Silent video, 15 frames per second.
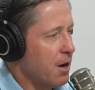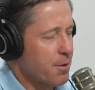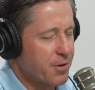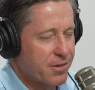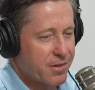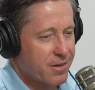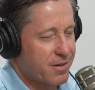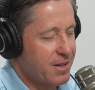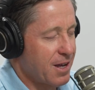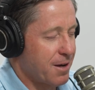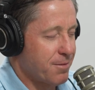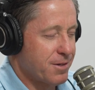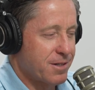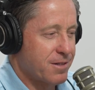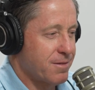I was
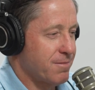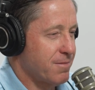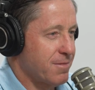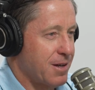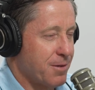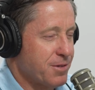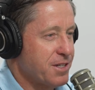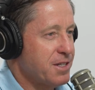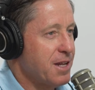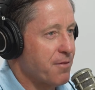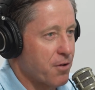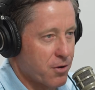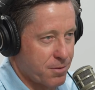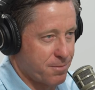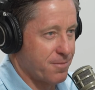
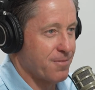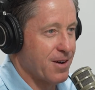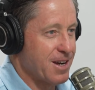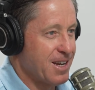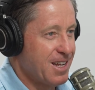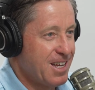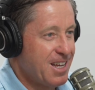never home, right?